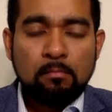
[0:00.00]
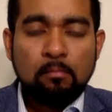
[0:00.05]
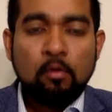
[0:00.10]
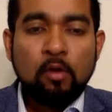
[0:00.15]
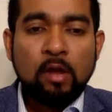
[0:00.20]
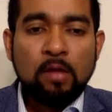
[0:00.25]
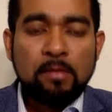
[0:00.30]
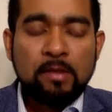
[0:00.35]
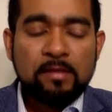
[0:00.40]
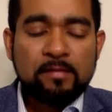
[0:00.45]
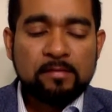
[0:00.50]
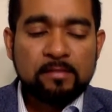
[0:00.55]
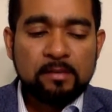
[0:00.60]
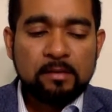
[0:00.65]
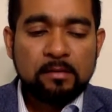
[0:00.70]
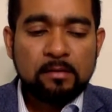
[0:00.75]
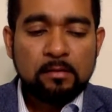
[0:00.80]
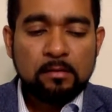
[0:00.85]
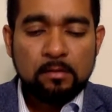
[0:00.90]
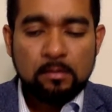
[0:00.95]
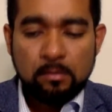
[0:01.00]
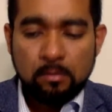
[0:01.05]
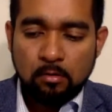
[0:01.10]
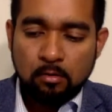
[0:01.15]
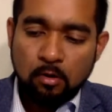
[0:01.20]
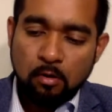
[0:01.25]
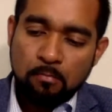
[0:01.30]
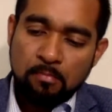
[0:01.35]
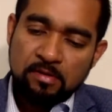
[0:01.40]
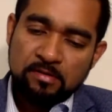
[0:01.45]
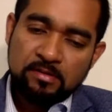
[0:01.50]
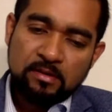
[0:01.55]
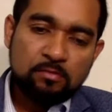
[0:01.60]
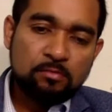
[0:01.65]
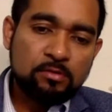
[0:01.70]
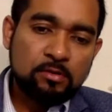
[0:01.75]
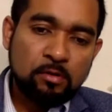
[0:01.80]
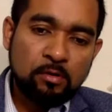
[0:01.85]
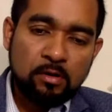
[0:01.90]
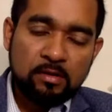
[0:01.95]
modern medicine
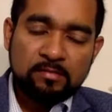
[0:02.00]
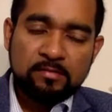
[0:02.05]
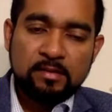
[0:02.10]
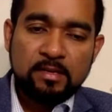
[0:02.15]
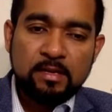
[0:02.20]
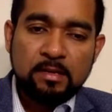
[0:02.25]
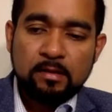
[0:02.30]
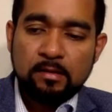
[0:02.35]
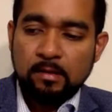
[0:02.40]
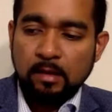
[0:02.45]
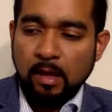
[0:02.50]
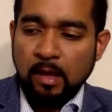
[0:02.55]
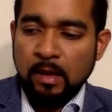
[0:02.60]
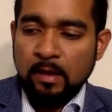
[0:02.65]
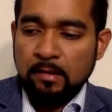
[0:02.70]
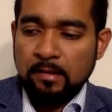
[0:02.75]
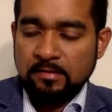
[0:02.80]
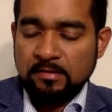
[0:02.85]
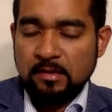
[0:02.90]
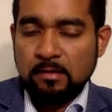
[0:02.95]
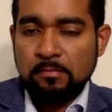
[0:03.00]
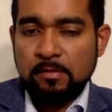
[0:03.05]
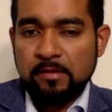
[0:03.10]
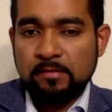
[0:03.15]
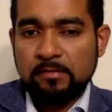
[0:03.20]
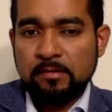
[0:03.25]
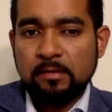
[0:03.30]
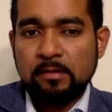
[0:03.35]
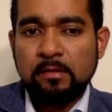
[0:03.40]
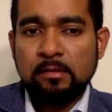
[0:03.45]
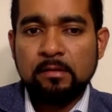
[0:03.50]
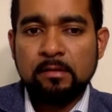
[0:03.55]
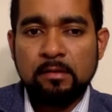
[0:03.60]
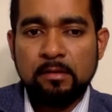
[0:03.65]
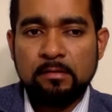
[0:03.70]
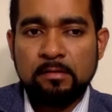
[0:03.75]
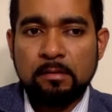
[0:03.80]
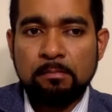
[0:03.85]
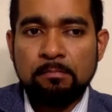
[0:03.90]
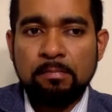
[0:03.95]
combination with a holistic and natural medicine
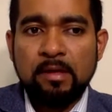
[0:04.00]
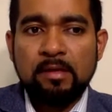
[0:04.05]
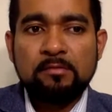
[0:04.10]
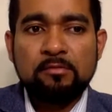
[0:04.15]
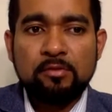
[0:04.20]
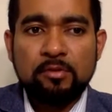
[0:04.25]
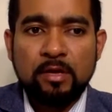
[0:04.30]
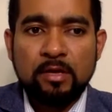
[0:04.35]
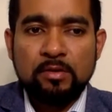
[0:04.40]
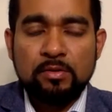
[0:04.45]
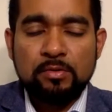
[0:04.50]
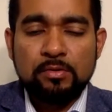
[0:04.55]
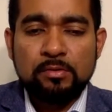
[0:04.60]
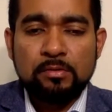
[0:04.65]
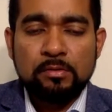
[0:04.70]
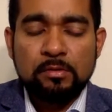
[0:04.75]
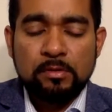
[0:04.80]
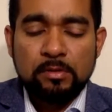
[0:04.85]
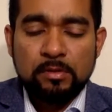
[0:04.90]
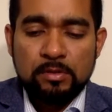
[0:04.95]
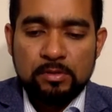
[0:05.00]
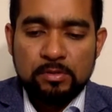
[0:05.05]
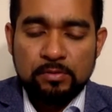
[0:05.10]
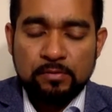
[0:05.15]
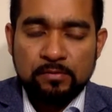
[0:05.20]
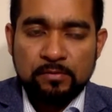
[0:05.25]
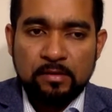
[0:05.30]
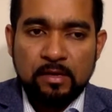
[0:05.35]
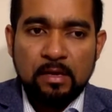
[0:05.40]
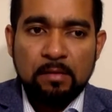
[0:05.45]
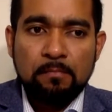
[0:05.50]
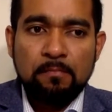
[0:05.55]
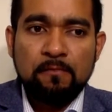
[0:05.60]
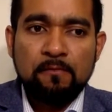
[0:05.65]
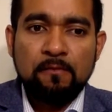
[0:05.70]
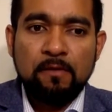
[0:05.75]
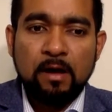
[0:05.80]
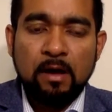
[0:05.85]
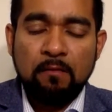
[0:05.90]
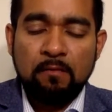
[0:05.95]
is the best we can do to
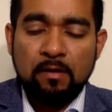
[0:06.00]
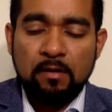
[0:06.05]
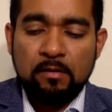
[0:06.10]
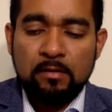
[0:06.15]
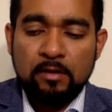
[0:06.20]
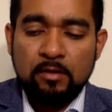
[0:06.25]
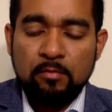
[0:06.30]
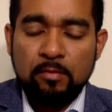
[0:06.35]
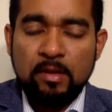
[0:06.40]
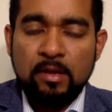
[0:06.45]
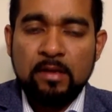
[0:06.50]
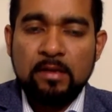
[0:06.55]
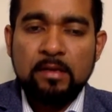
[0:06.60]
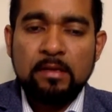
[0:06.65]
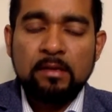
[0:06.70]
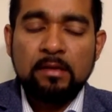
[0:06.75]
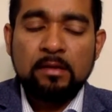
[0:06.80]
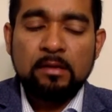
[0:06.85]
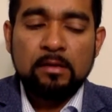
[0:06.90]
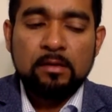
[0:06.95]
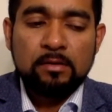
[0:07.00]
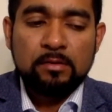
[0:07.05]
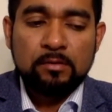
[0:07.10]
save our humanity,